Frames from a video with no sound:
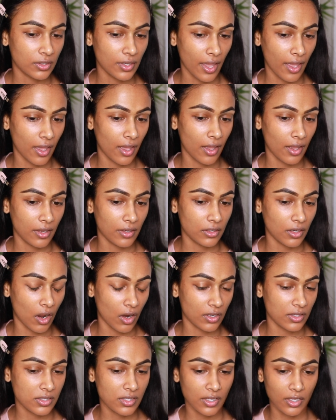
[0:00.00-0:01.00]
and
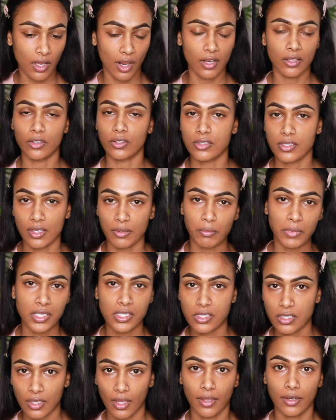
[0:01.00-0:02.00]
honestly, it kind of looks like my
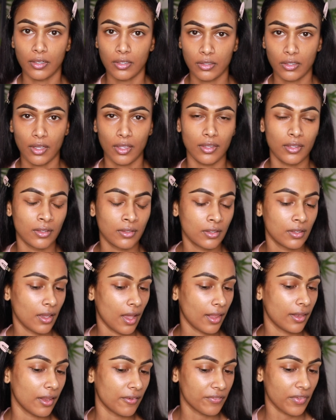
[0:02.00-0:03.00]
skin, and
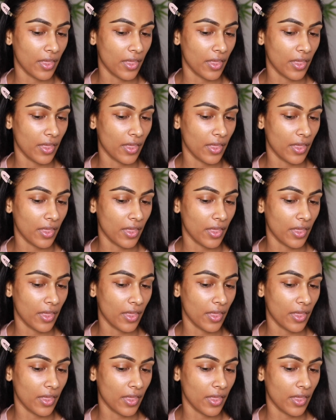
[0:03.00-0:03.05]
I love